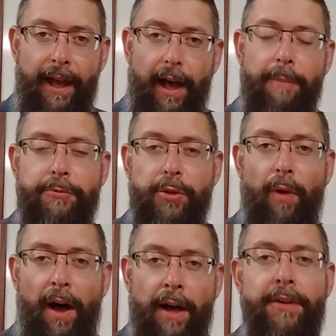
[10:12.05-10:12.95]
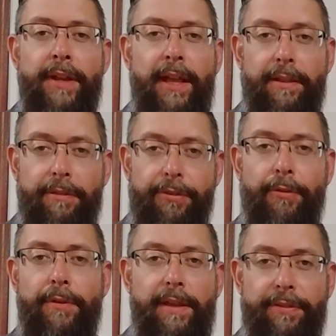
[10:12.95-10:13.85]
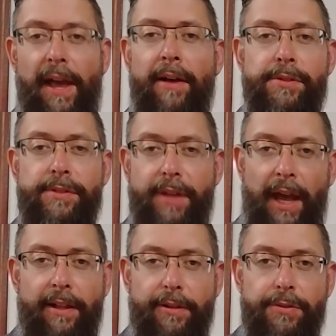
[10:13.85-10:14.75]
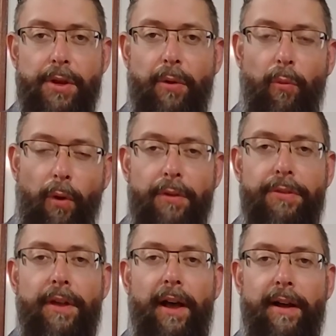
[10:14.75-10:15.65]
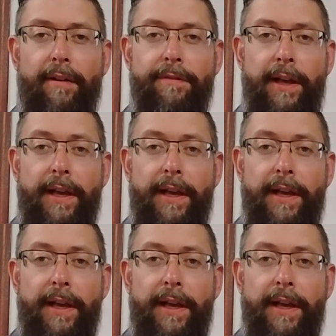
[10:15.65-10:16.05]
up to $130,000 worth of